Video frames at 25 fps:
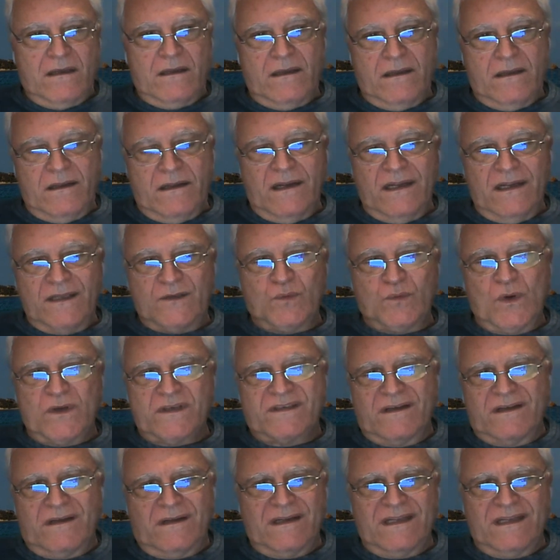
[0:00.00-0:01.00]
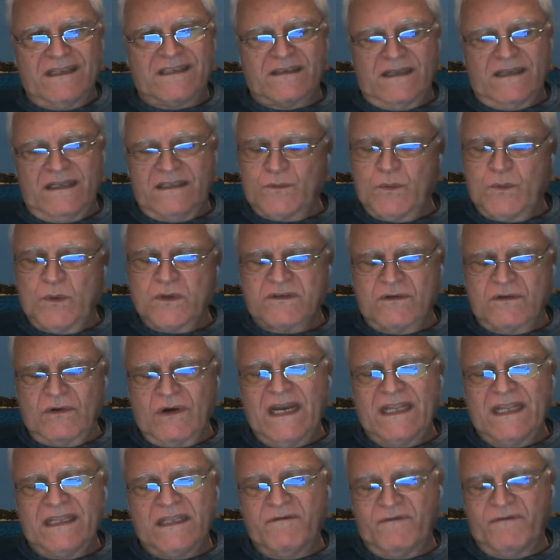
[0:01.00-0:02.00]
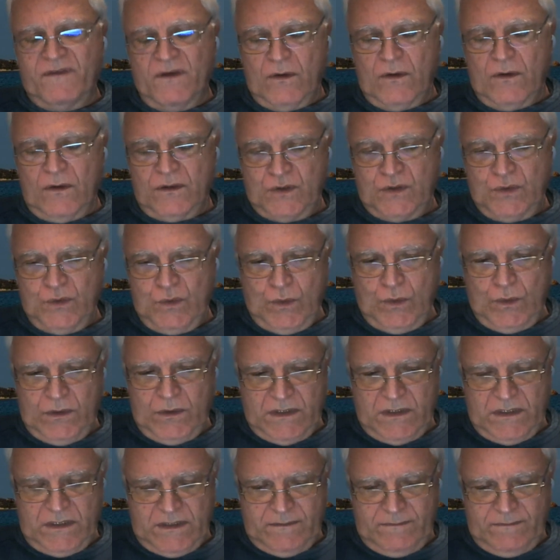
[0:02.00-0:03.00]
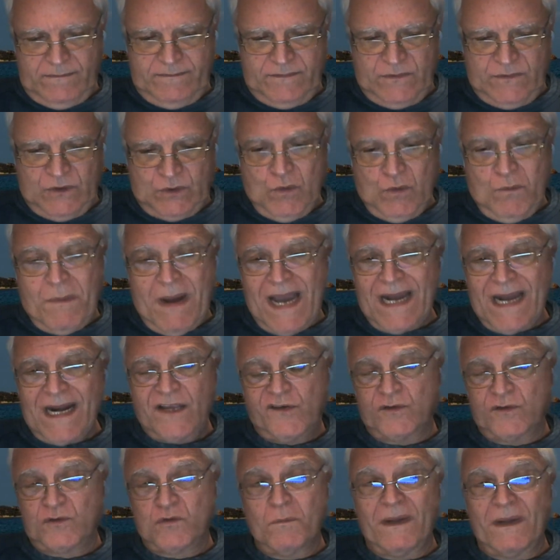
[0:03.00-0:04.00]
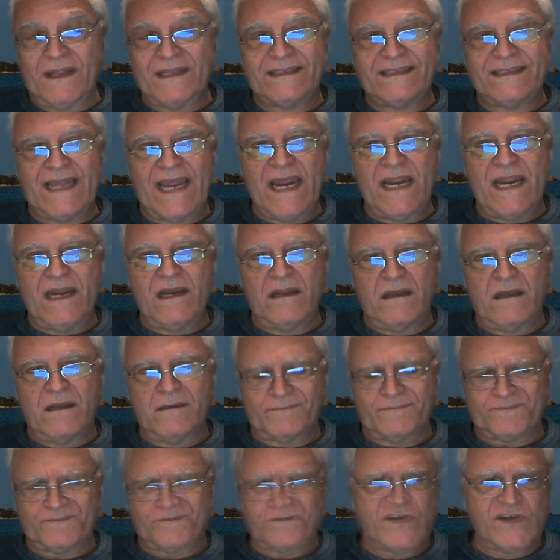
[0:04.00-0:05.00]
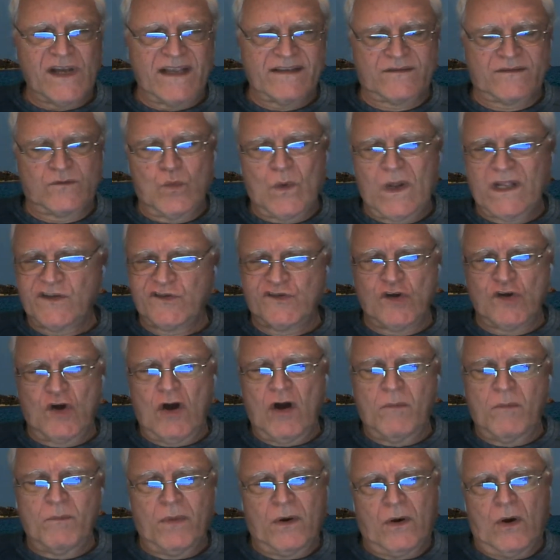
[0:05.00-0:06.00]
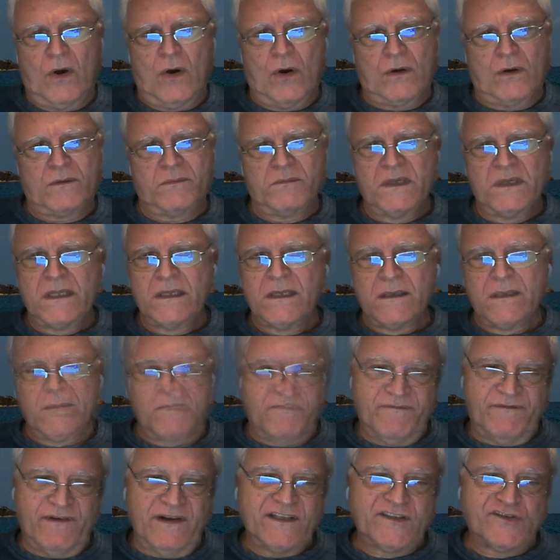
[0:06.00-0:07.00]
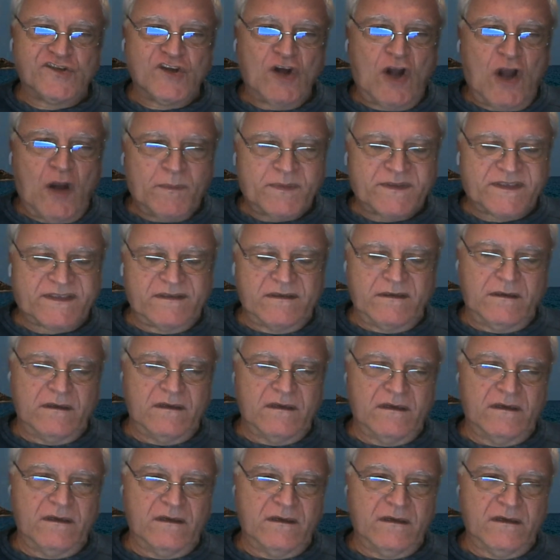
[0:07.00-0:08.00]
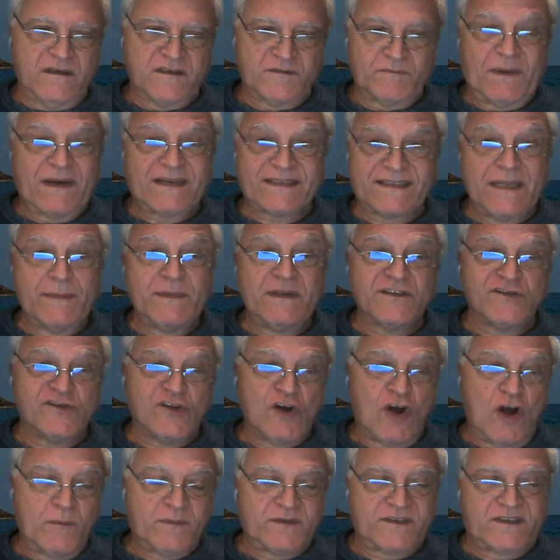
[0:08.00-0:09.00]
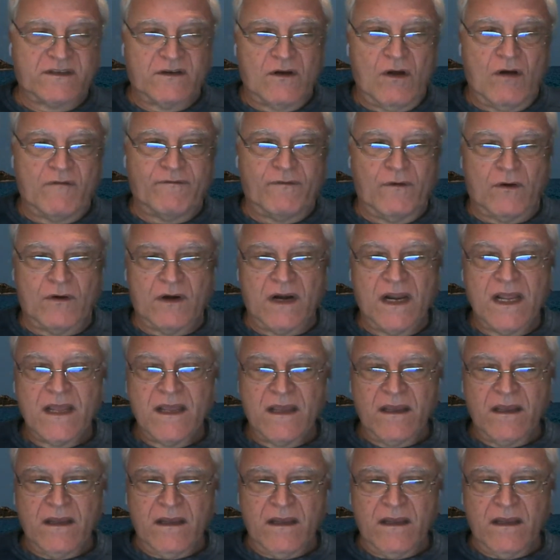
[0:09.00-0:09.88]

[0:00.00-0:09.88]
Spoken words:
it was really difficult to to manage to maintain just one job or different jobs, Spark Streaming jobs, for